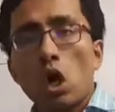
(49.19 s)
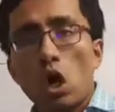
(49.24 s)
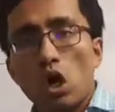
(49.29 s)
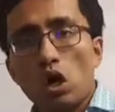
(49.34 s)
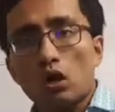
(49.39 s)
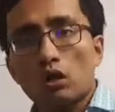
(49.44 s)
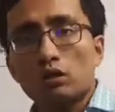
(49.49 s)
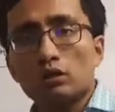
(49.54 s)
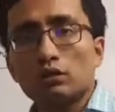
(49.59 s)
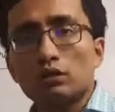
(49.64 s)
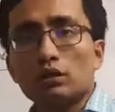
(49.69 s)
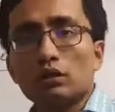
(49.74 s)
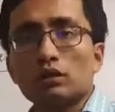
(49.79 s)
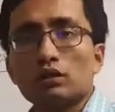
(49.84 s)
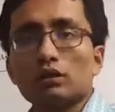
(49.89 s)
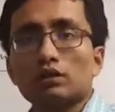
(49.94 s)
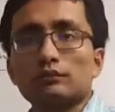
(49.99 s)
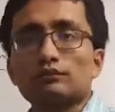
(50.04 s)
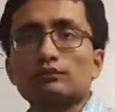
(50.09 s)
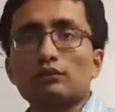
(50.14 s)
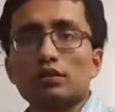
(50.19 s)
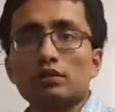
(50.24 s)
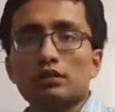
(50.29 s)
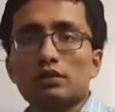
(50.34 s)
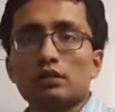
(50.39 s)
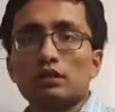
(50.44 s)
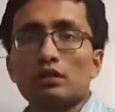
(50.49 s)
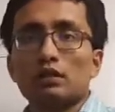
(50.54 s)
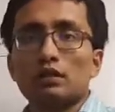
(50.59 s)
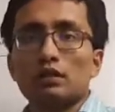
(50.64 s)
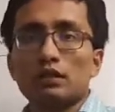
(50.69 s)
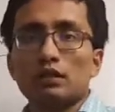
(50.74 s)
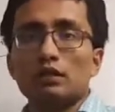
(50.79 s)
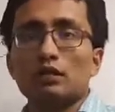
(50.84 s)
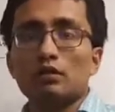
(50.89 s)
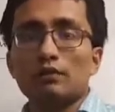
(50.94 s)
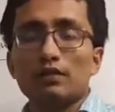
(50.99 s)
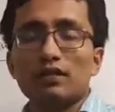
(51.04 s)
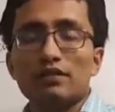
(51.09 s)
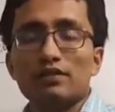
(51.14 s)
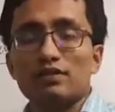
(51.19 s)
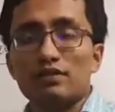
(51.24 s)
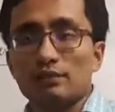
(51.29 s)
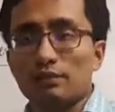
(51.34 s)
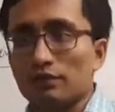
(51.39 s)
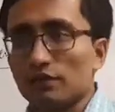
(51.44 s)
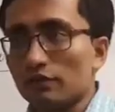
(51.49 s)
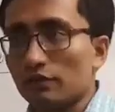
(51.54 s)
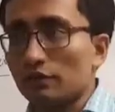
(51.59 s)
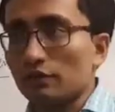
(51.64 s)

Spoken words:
on in economic discipline.